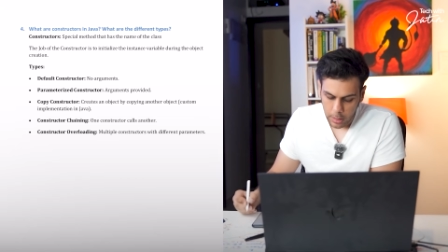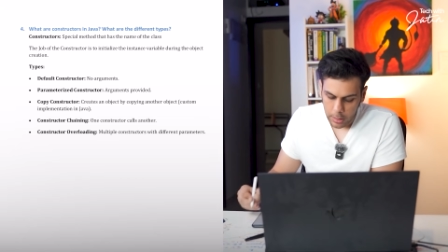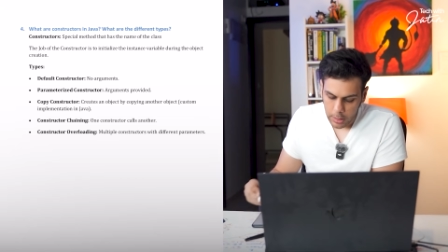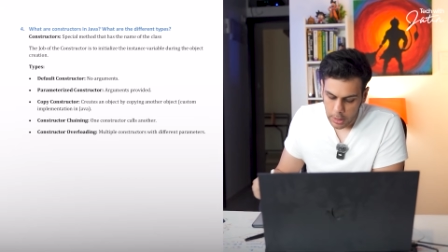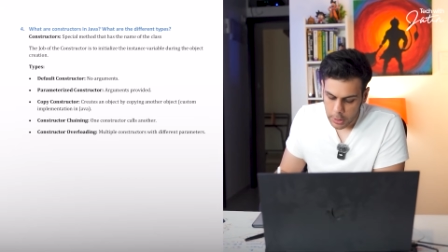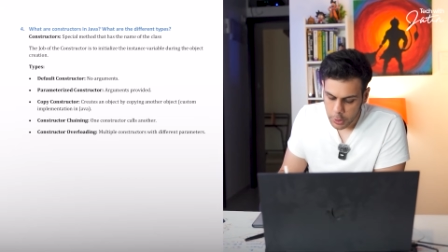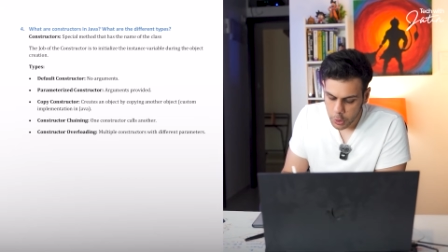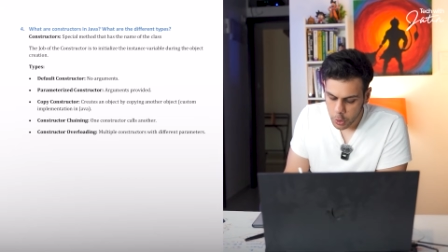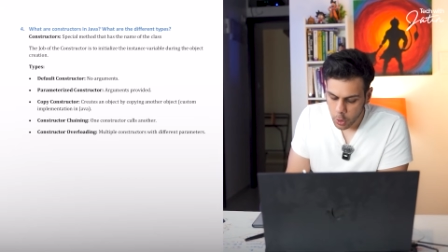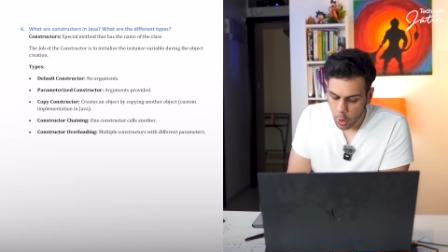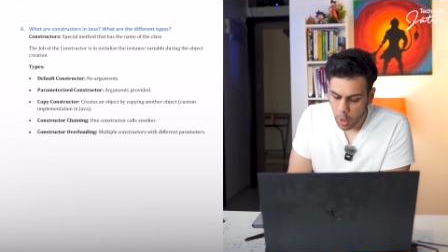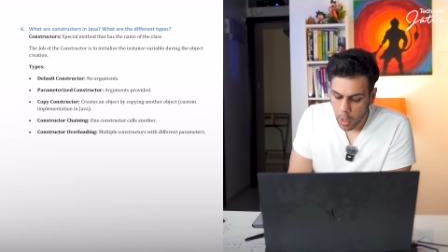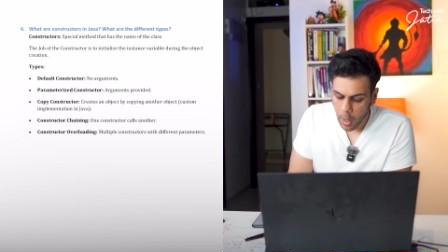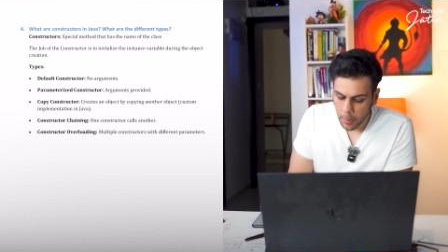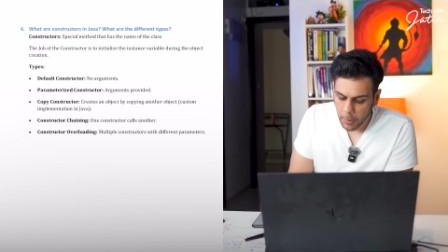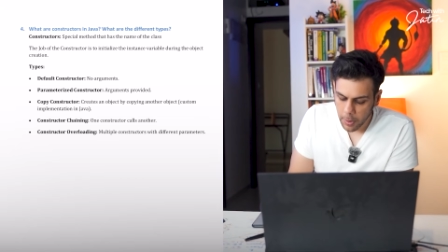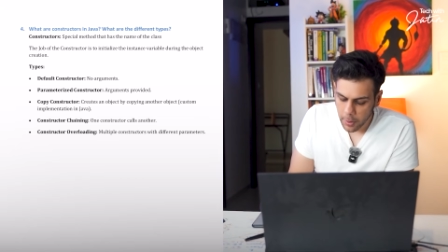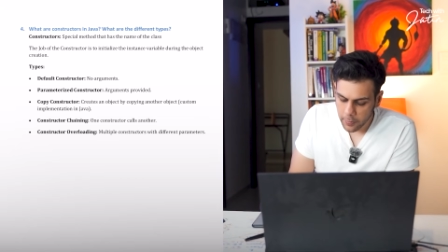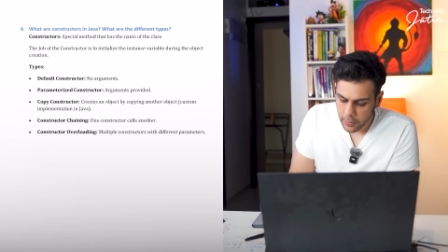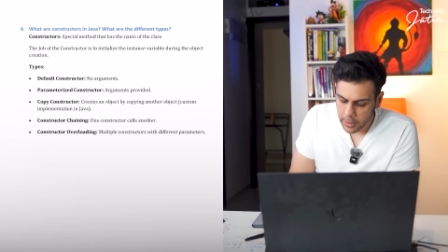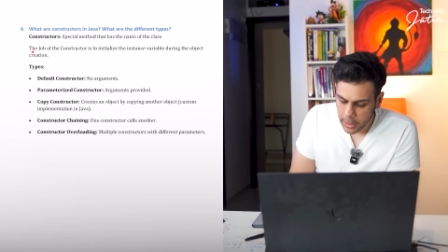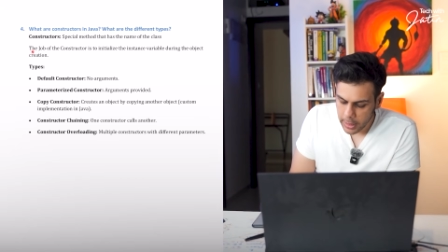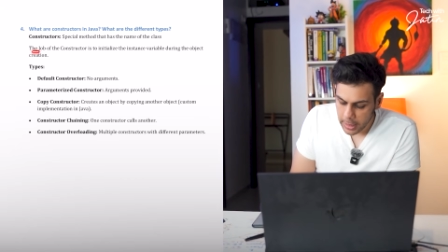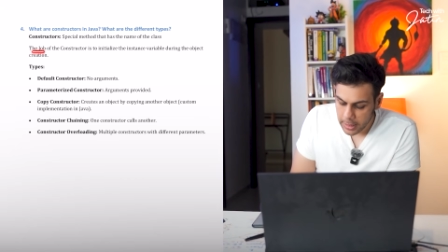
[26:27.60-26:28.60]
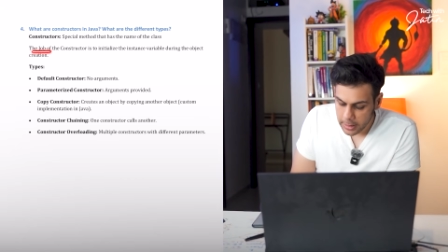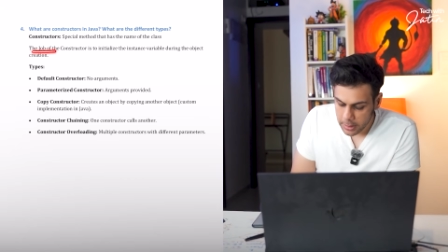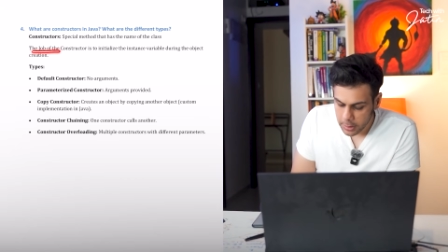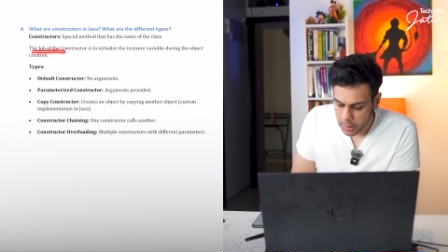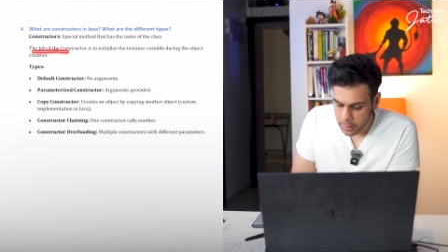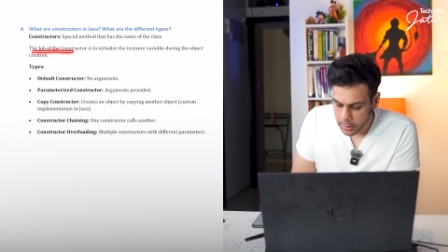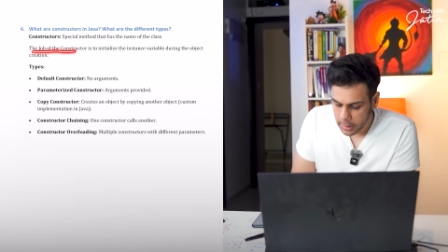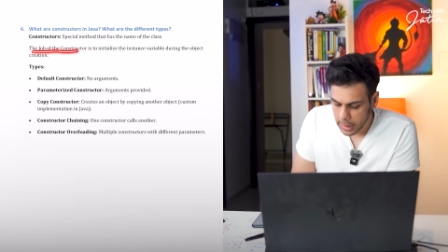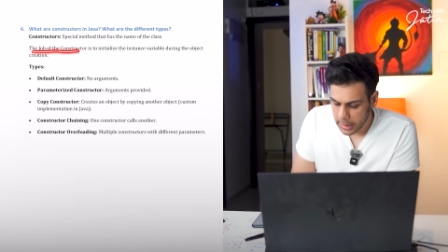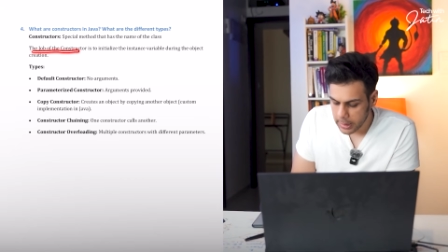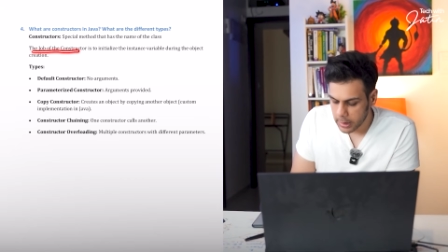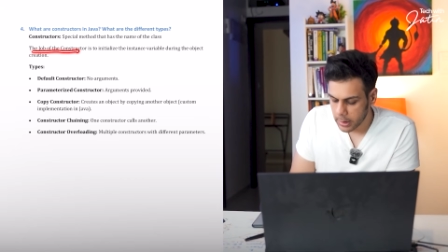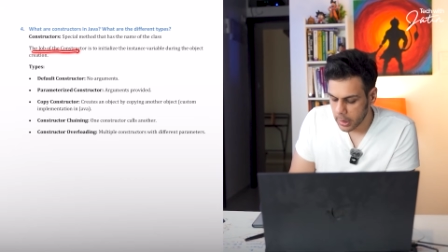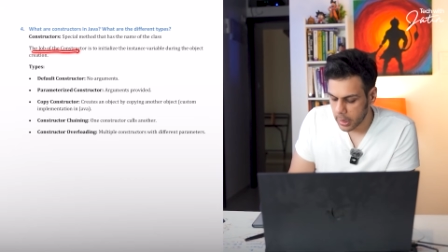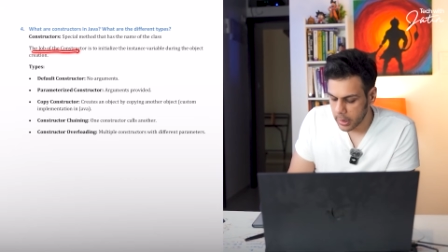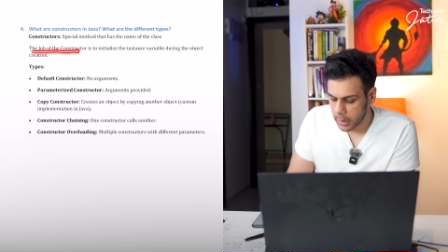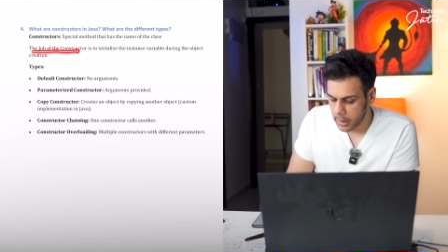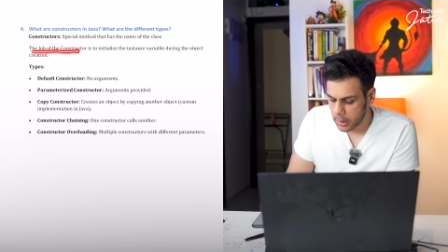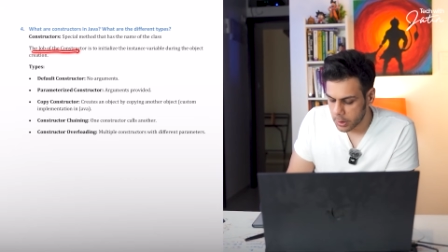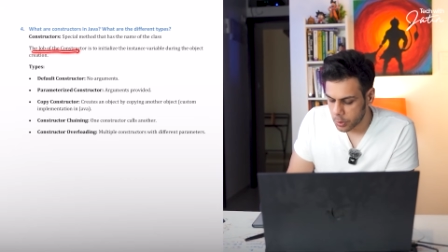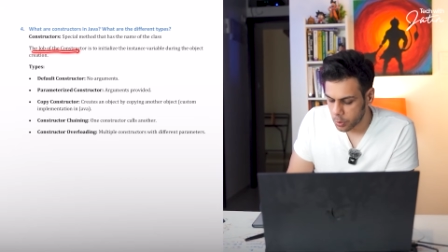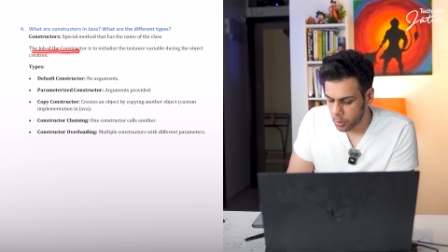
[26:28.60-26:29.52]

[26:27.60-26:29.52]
The job of the constructor is